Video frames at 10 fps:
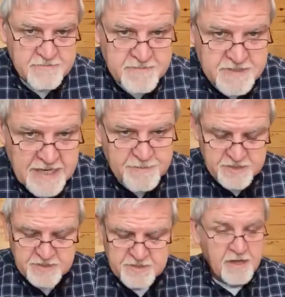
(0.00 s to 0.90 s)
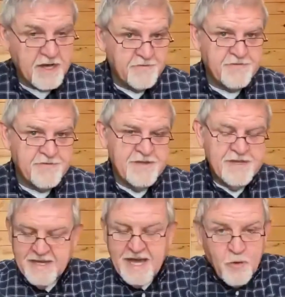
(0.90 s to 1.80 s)
Samson's life,
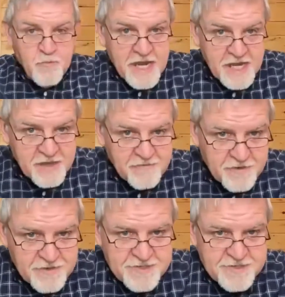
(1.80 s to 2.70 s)
how many of us,